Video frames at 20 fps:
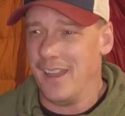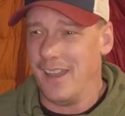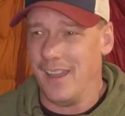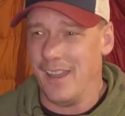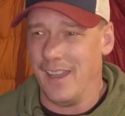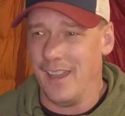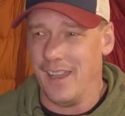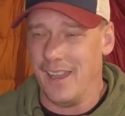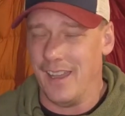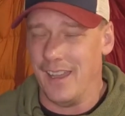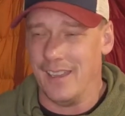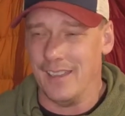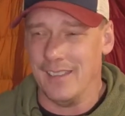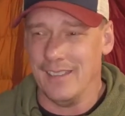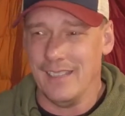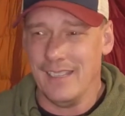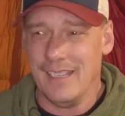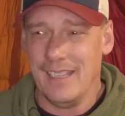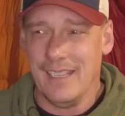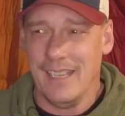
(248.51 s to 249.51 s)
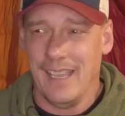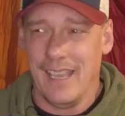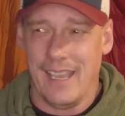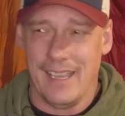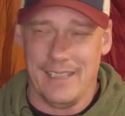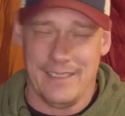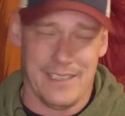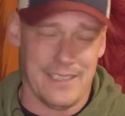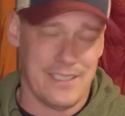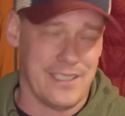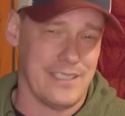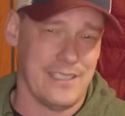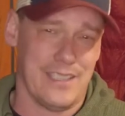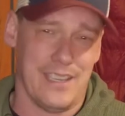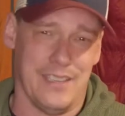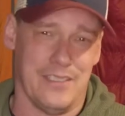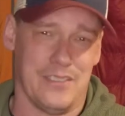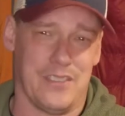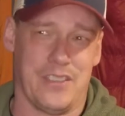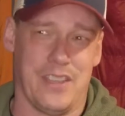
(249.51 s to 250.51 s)
uh, and this is
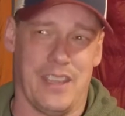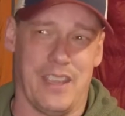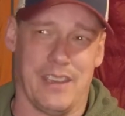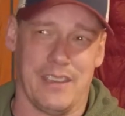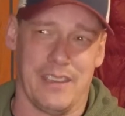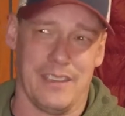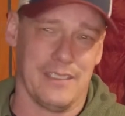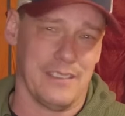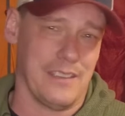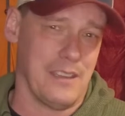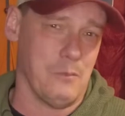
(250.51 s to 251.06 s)
his thing.